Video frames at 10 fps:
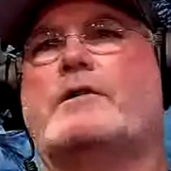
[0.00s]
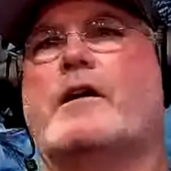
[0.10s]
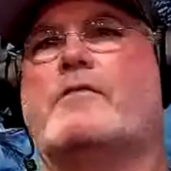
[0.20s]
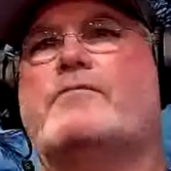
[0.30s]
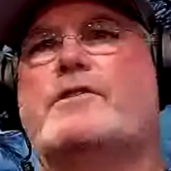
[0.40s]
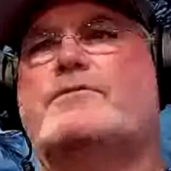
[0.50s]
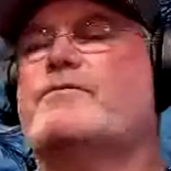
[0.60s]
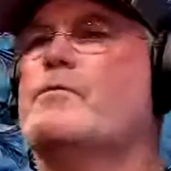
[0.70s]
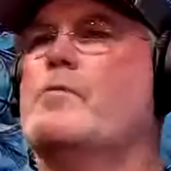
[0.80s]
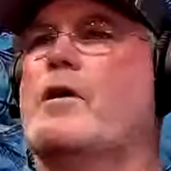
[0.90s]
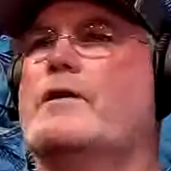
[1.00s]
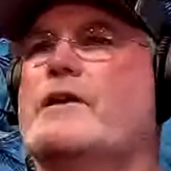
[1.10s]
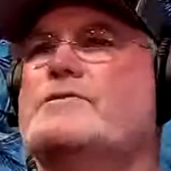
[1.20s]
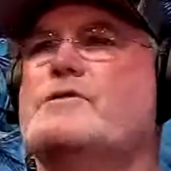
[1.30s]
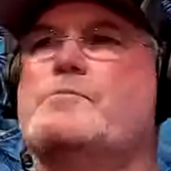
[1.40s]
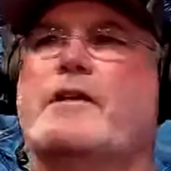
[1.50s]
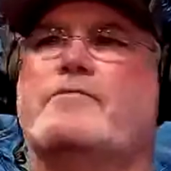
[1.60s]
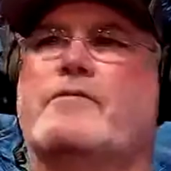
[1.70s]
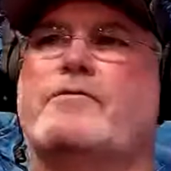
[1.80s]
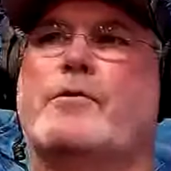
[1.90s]
now I fished for Mark as his mate
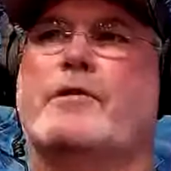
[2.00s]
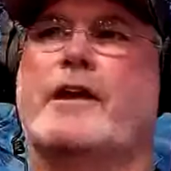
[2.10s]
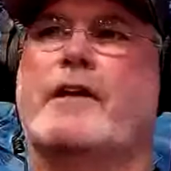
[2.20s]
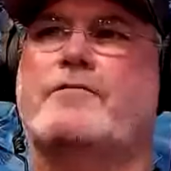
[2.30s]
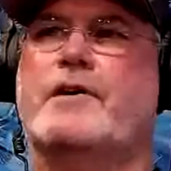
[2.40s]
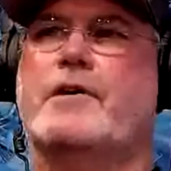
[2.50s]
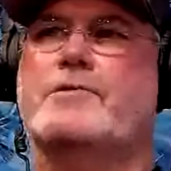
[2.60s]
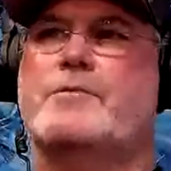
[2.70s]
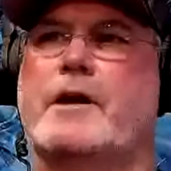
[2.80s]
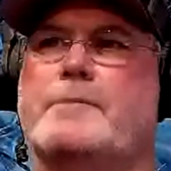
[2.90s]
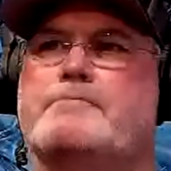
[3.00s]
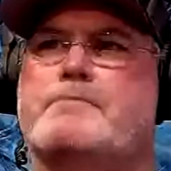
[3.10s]
for 4.5 years, right?